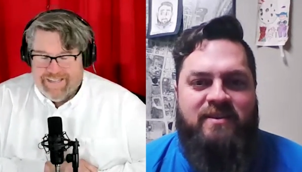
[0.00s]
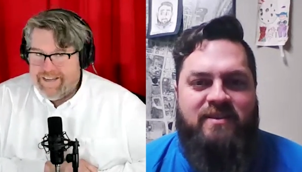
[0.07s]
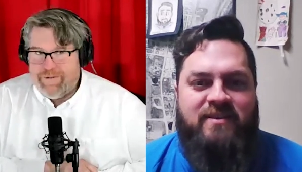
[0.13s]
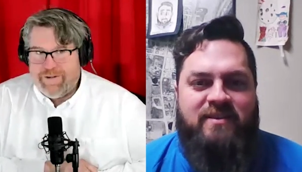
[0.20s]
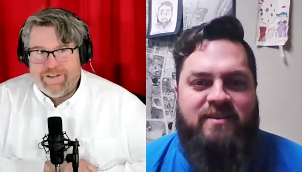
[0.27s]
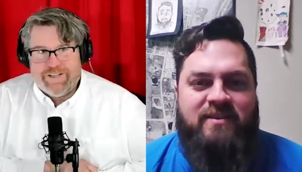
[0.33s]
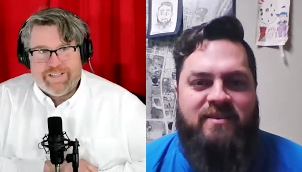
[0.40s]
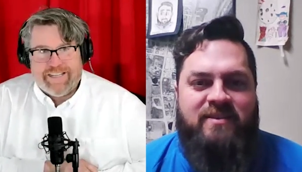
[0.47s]
Speaker 1: I
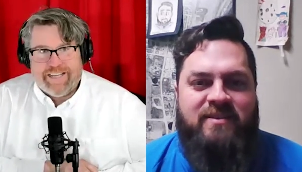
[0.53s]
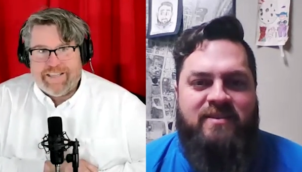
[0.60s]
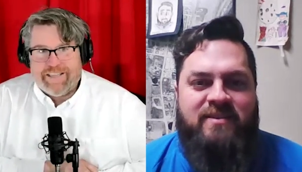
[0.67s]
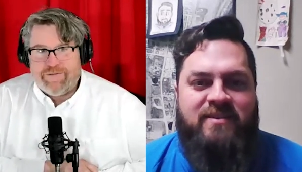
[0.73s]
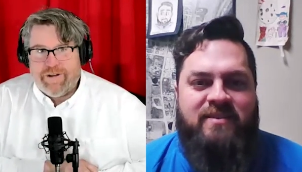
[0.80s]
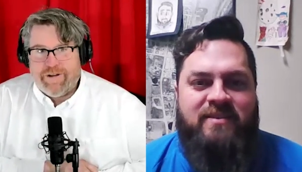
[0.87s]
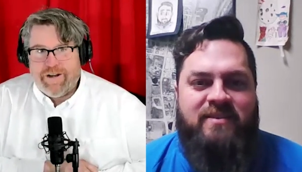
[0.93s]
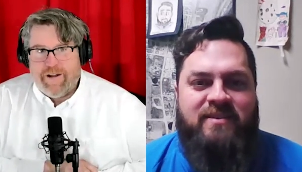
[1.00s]
want to just get
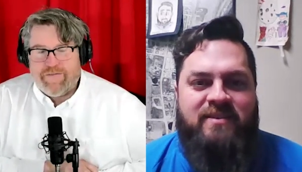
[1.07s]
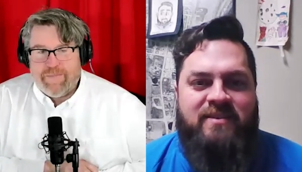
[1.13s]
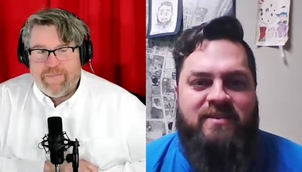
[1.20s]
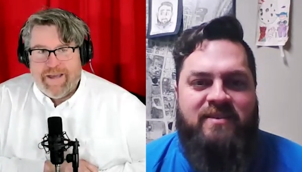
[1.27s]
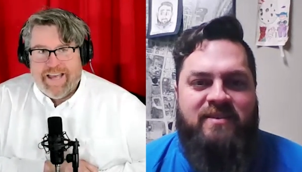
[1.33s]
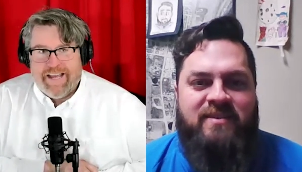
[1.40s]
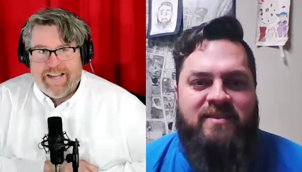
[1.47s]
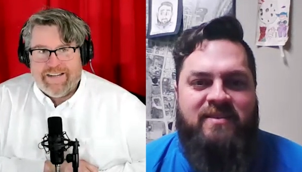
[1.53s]
this right off the
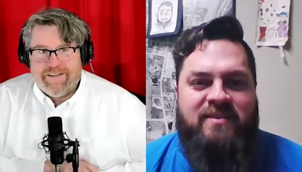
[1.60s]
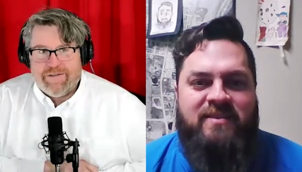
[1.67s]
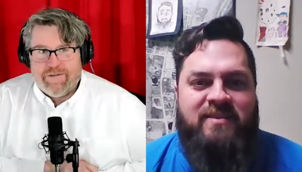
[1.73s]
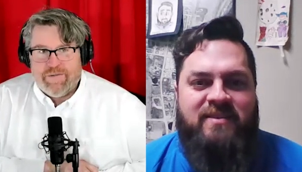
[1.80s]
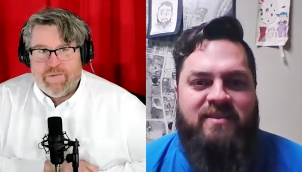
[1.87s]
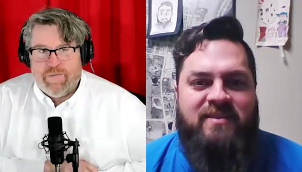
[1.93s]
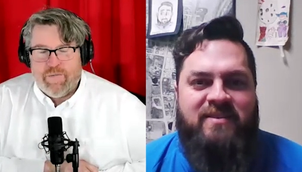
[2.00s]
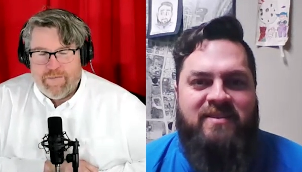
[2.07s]
bat.
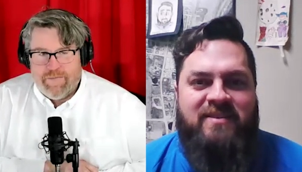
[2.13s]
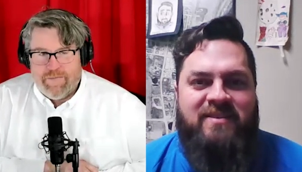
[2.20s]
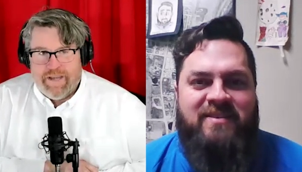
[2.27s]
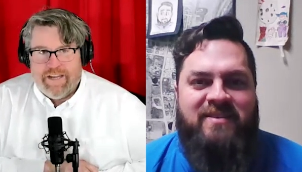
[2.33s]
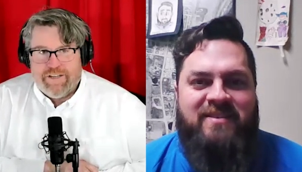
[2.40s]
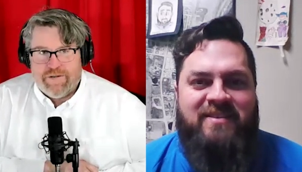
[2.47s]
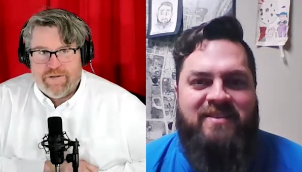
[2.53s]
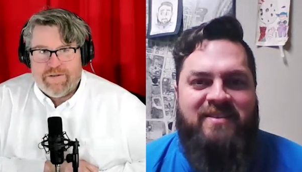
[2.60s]
What
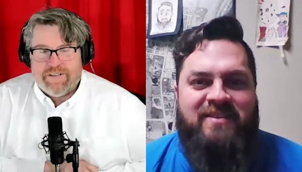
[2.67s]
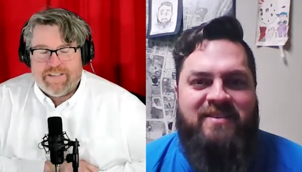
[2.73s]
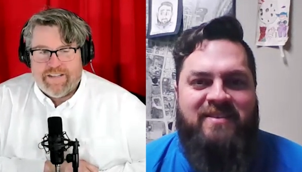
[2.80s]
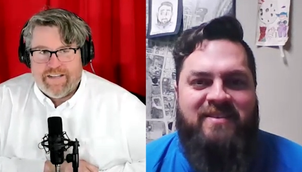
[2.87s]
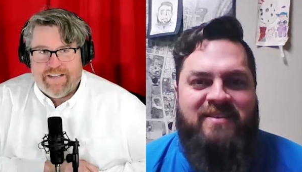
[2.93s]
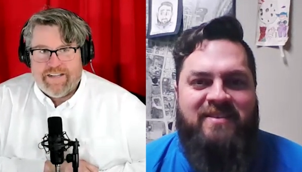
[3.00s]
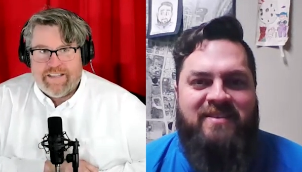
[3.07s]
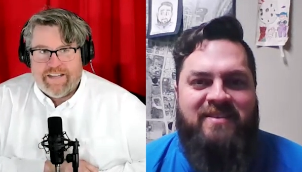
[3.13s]
made you
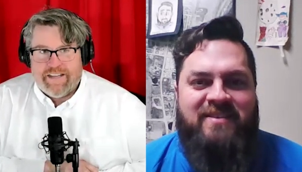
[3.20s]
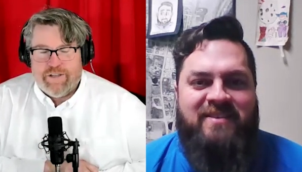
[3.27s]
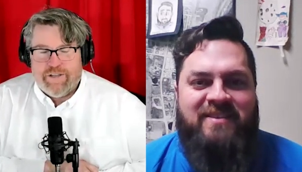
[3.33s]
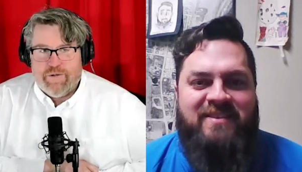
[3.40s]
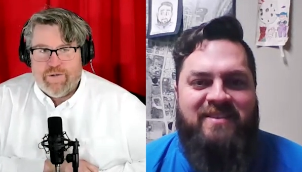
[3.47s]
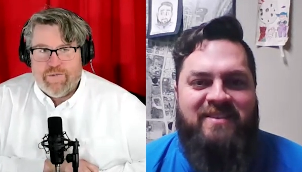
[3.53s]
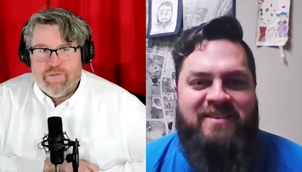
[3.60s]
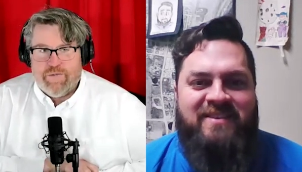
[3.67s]
decide that
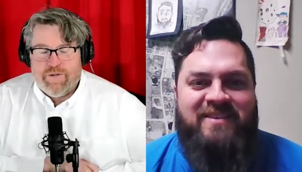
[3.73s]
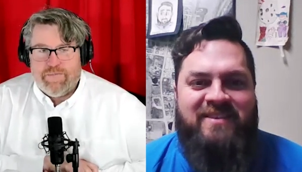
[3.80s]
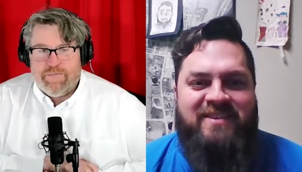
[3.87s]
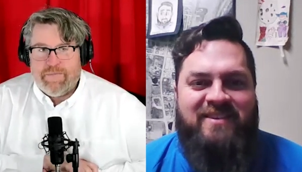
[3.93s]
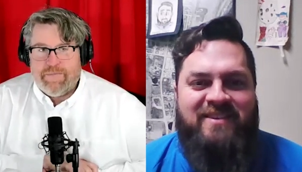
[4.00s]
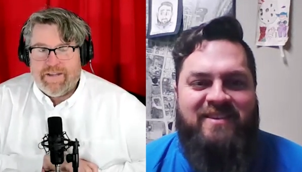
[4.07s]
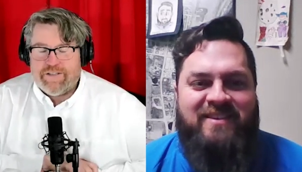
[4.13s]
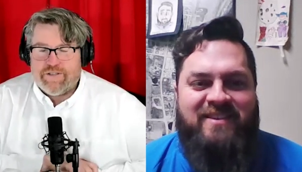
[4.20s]
you would
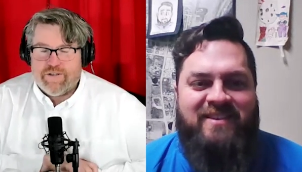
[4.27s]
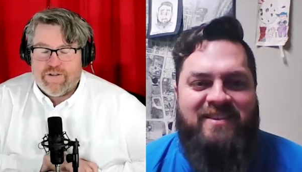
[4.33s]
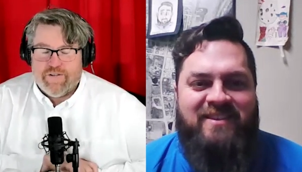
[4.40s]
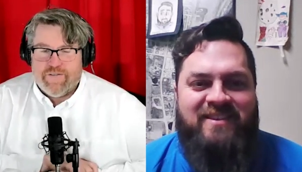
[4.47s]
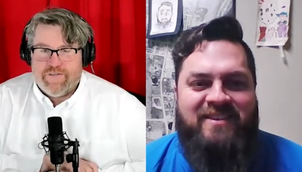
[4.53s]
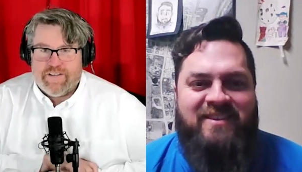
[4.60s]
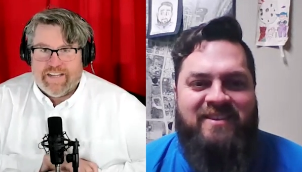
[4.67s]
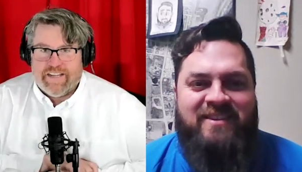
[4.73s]
be best
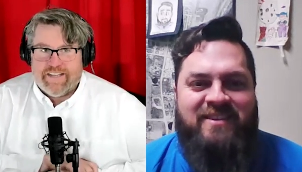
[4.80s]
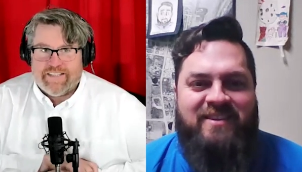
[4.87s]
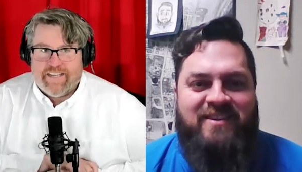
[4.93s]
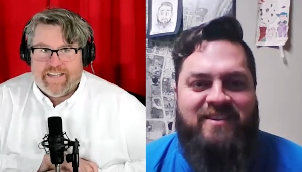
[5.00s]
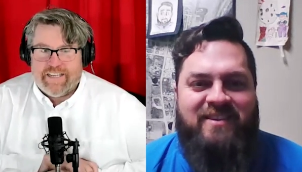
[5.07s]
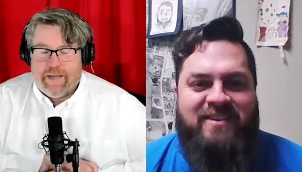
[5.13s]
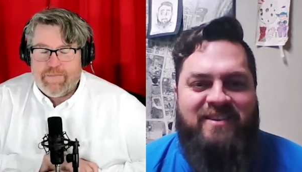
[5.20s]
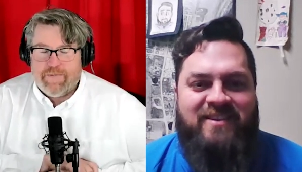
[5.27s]
served as
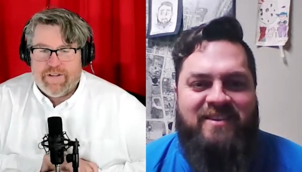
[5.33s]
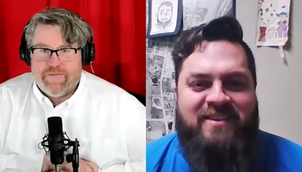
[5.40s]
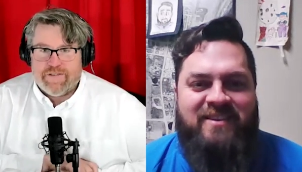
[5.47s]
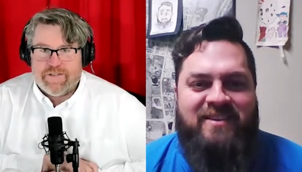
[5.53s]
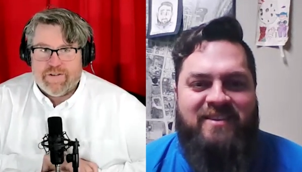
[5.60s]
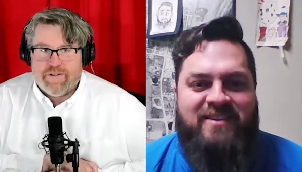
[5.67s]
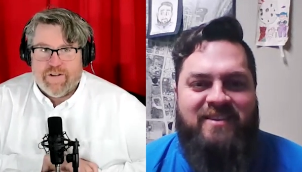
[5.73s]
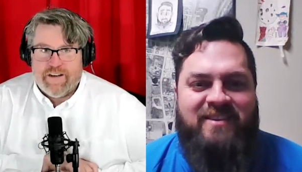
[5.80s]
a table
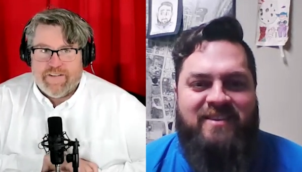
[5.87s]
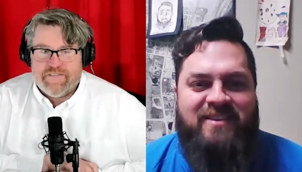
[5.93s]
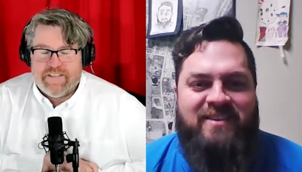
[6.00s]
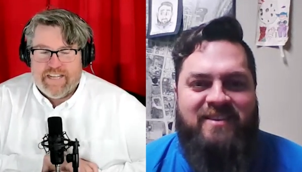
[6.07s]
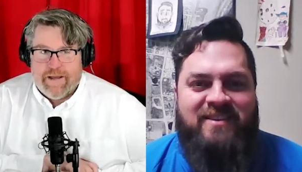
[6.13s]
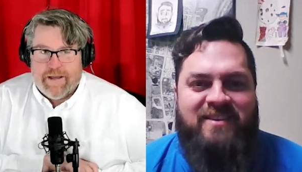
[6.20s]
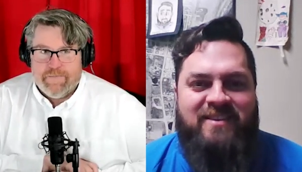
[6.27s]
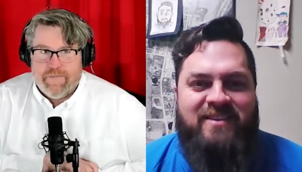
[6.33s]
officer on F
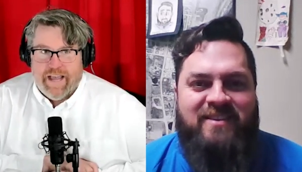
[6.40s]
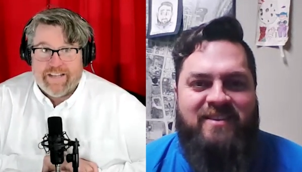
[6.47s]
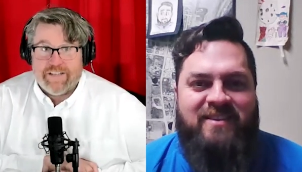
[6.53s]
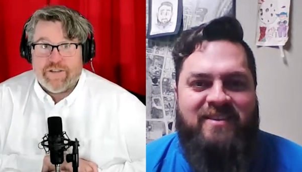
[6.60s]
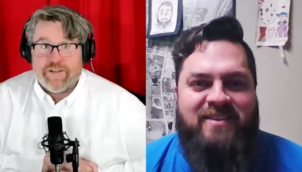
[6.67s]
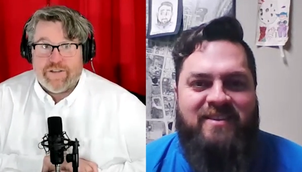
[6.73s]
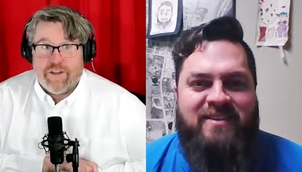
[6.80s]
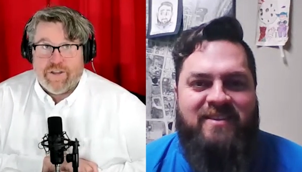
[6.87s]
C M
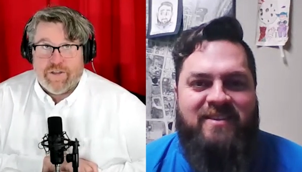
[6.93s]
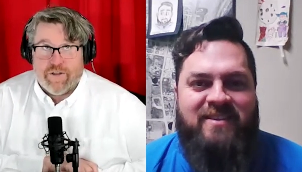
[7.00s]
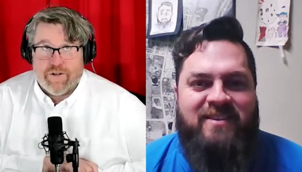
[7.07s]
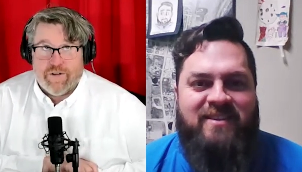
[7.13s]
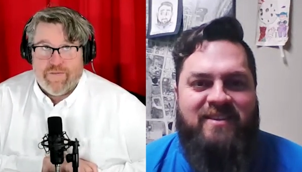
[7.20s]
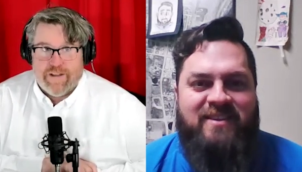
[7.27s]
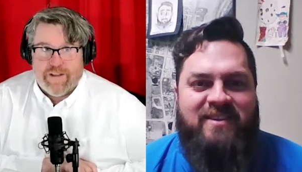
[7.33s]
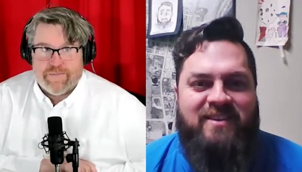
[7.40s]
as the
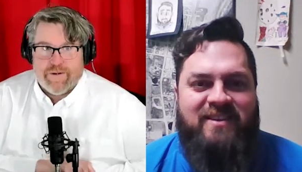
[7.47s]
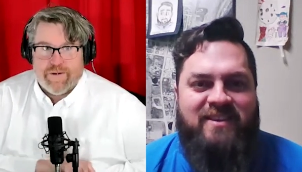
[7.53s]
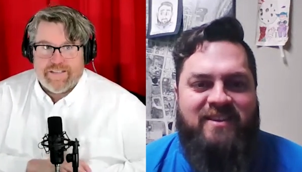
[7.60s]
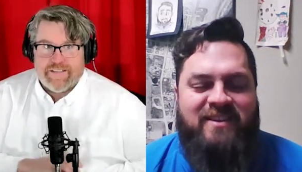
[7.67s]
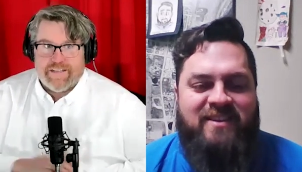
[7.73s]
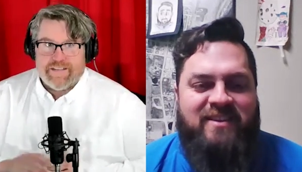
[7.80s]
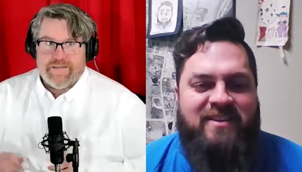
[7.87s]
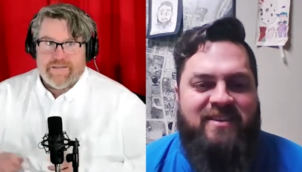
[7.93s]
third vice
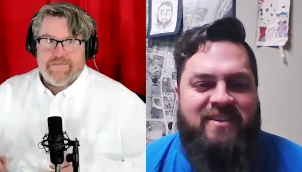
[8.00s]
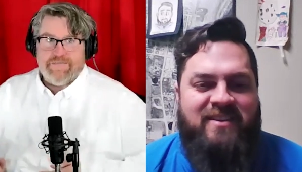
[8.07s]
president?